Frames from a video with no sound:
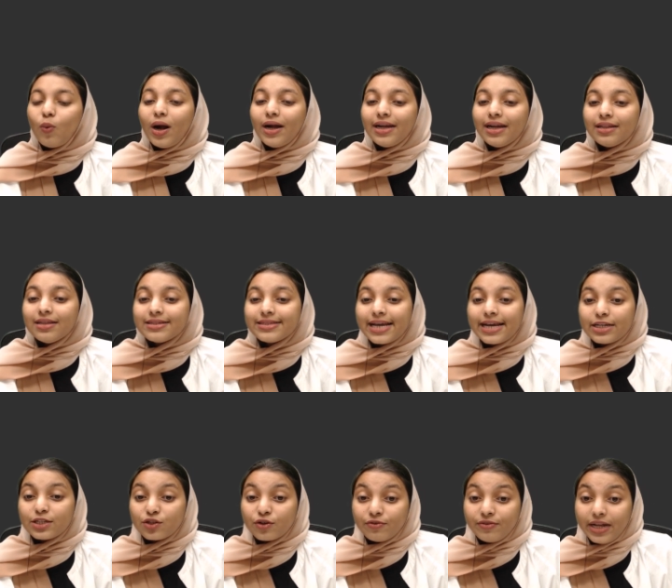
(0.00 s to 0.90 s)
what are the
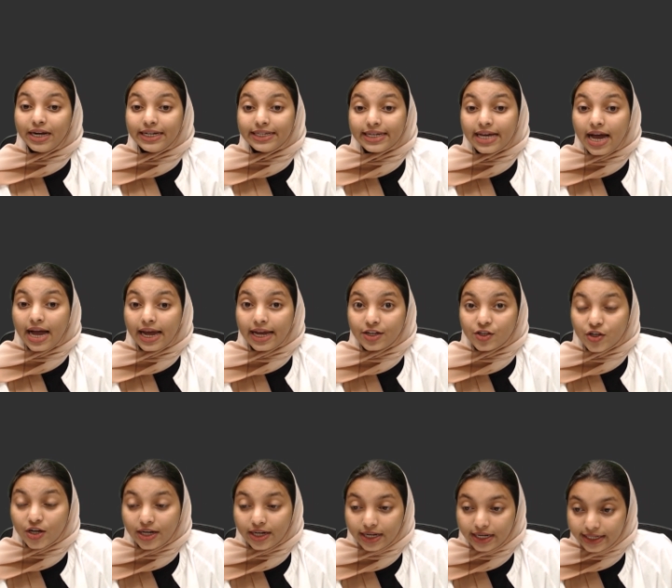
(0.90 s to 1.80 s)
signs of delta
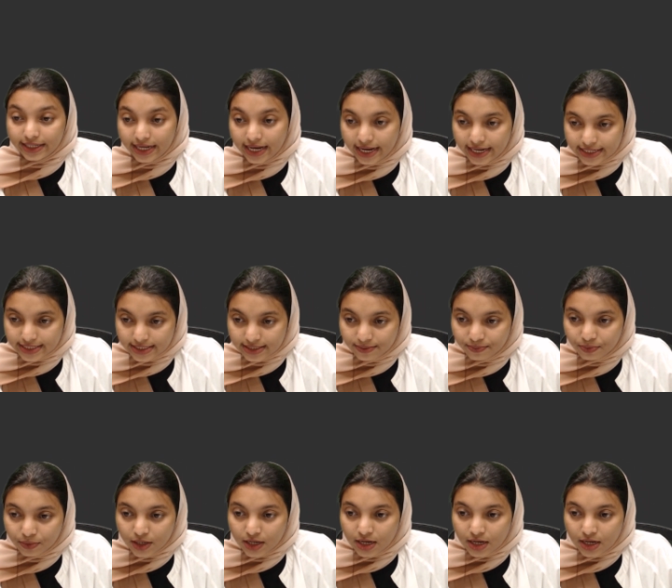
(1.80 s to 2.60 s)
H and delta S?